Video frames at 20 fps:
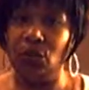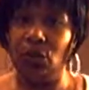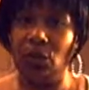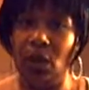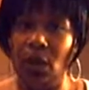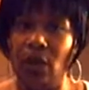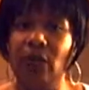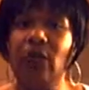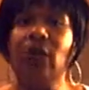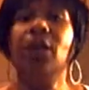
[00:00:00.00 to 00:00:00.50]
or
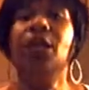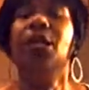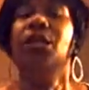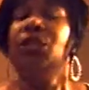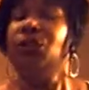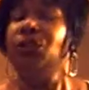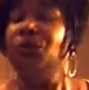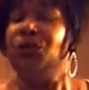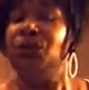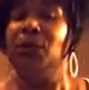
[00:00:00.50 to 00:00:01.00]

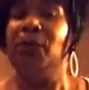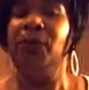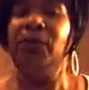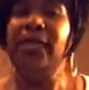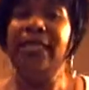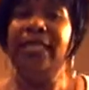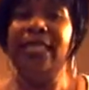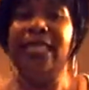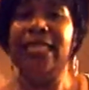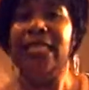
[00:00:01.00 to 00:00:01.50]
soft, so when you
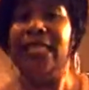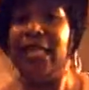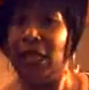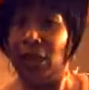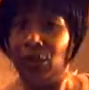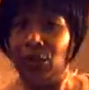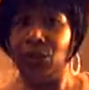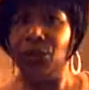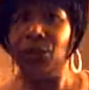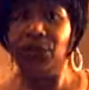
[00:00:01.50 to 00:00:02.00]
blend it, it
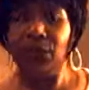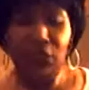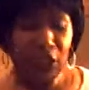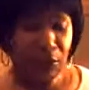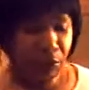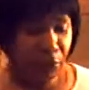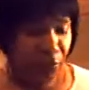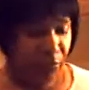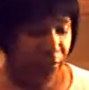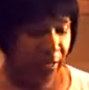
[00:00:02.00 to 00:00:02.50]
helps with the
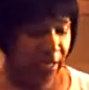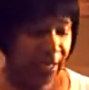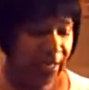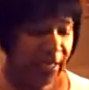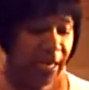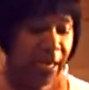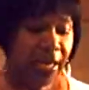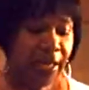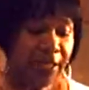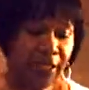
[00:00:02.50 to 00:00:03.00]

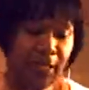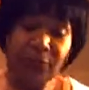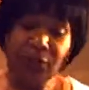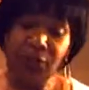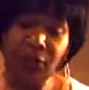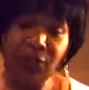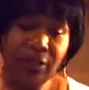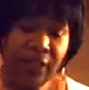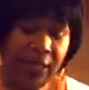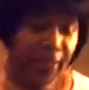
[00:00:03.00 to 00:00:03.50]
smoothness. So I'm
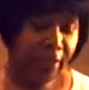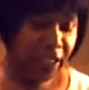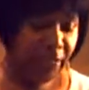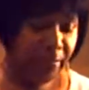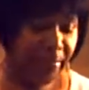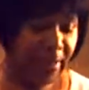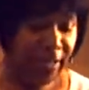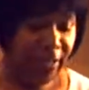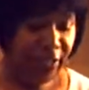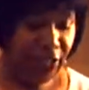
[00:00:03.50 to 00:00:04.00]
just going to take a
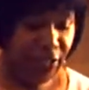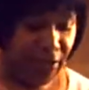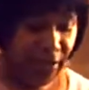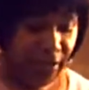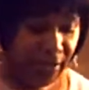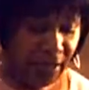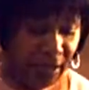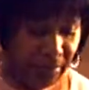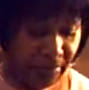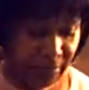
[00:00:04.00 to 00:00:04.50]
spatula
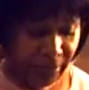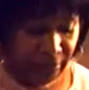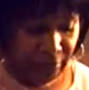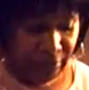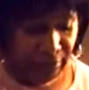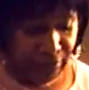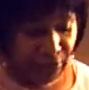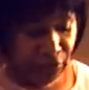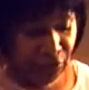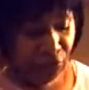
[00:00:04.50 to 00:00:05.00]
and come in
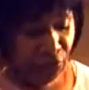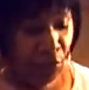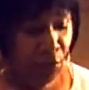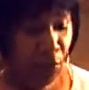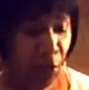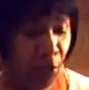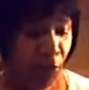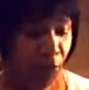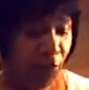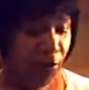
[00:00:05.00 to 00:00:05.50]
here and just
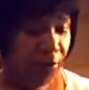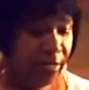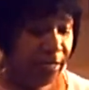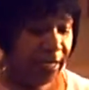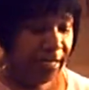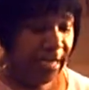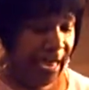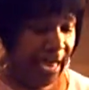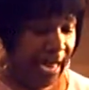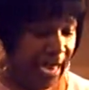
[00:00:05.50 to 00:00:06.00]
go over the
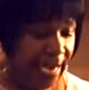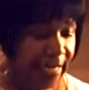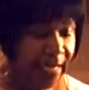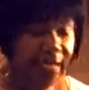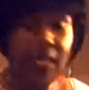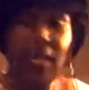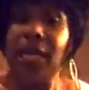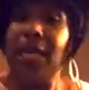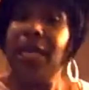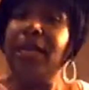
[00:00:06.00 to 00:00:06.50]

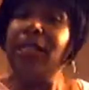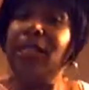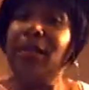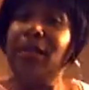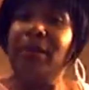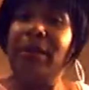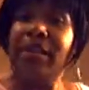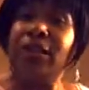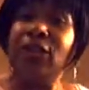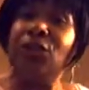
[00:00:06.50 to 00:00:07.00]
sides
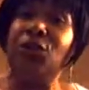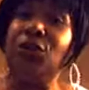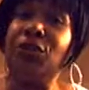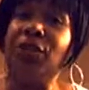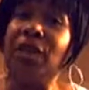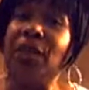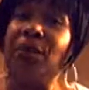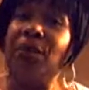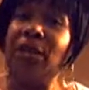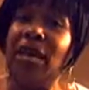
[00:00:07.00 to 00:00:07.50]
to make
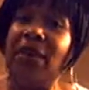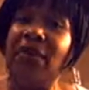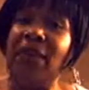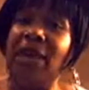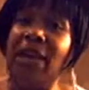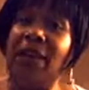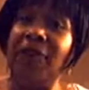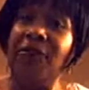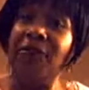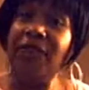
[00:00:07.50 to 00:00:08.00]
sure that we
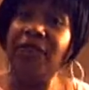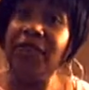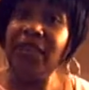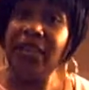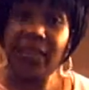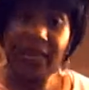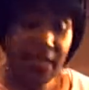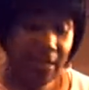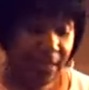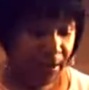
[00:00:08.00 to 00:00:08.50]
have
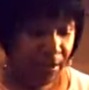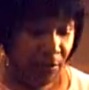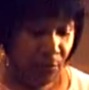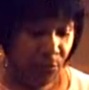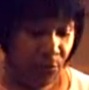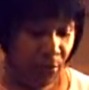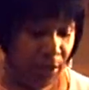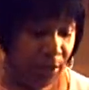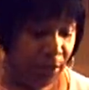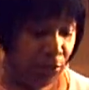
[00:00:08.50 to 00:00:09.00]
everything
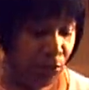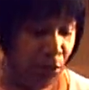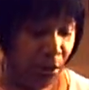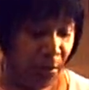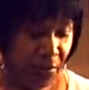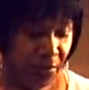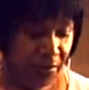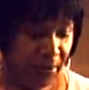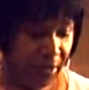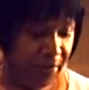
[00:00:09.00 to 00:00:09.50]
well
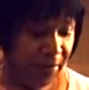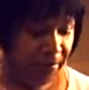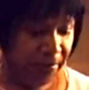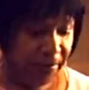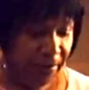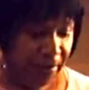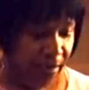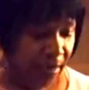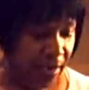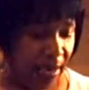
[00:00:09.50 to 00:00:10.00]
incorporated.
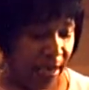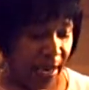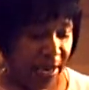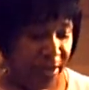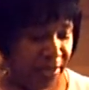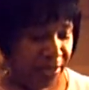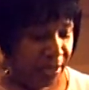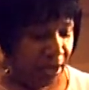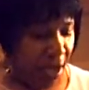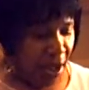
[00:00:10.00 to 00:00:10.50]

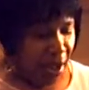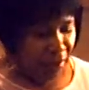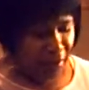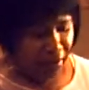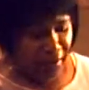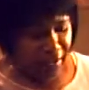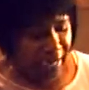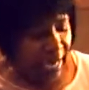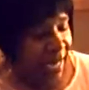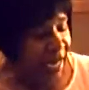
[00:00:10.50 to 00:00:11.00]
And it's all
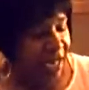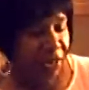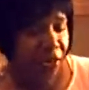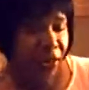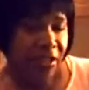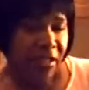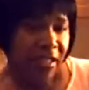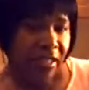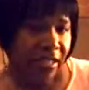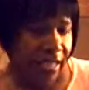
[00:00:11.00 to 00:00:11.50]
going to kind of
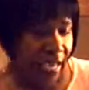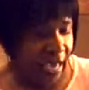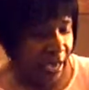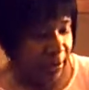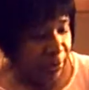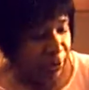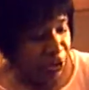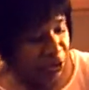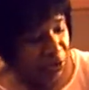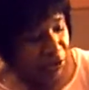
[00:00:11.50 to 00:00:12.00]
look the
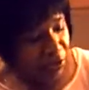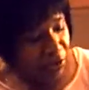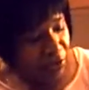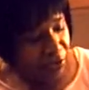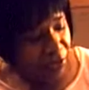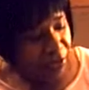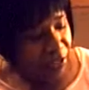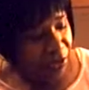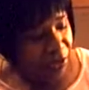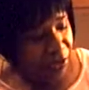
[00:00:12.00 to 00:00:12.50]
same, but you'll
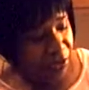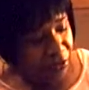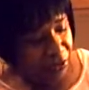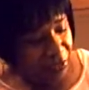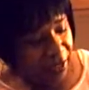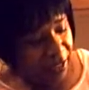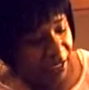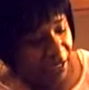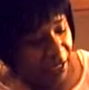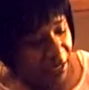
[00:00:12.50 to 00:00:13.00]
notice,
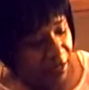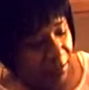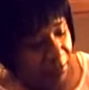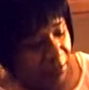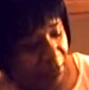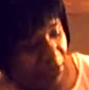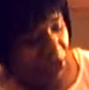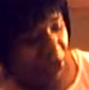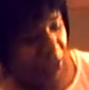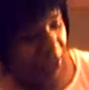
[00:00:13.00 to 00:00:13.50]
you can tell the blue